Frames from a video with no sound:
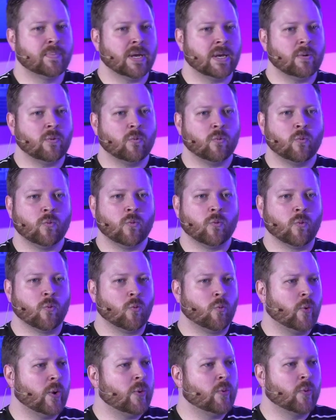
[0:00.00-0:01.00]
But
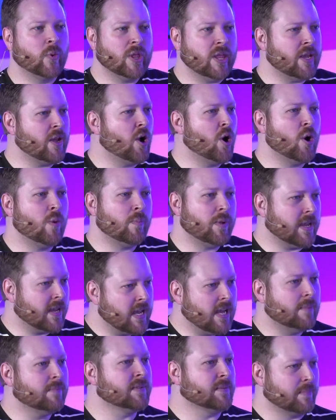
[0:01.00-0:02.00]
we really hope he
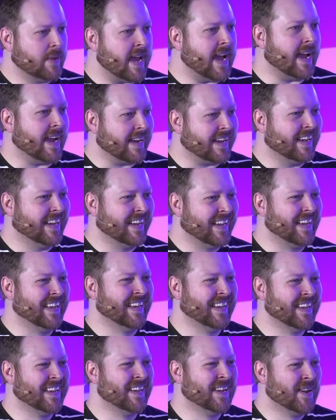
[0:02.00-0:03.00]
comes back.
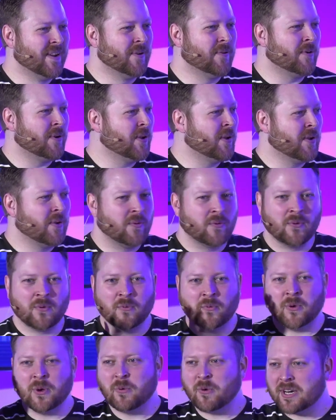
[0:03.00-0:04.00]

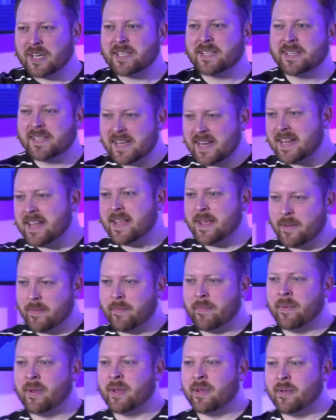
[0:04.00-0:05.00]
We want to see
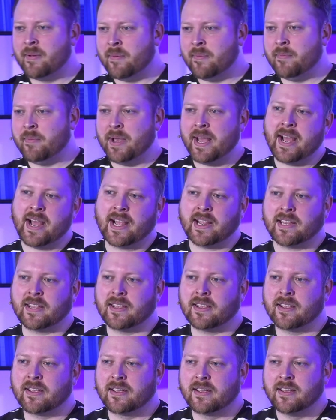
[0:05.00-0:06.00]
him
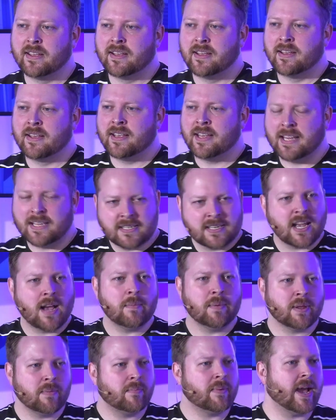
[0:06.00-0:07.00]
back. He's
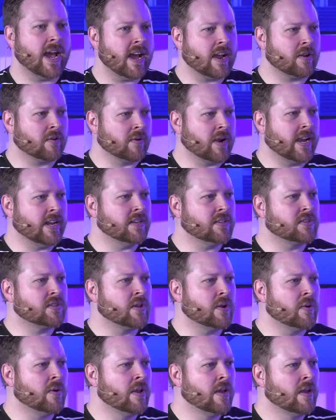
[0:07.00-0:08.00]
coming back, right? And
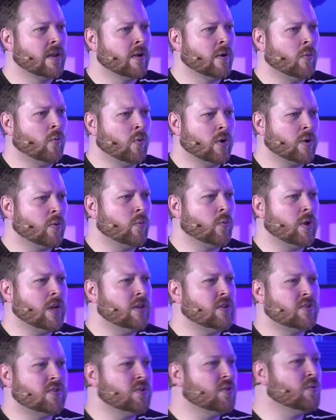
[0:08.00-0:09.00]
so what are
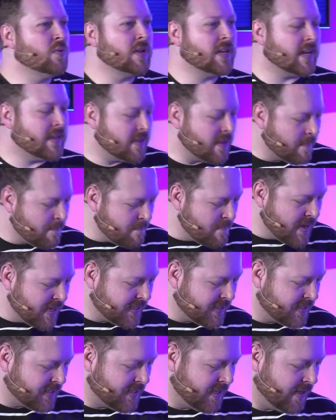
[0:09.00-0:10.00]
we doing in the
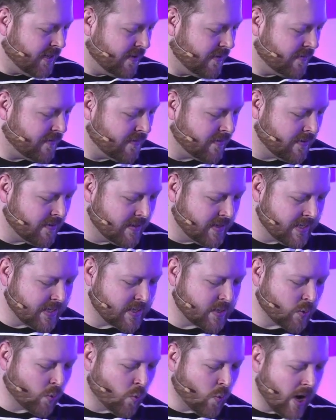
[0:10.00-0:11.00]
midst of
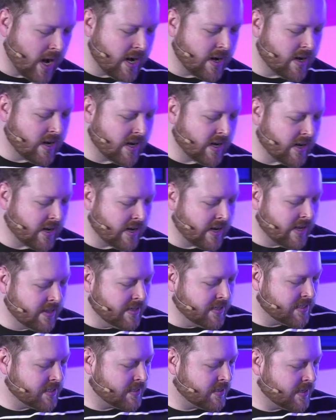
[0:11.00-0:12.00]
this waiting
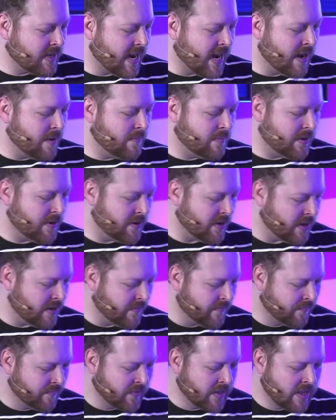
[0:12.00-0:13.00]
in this time period?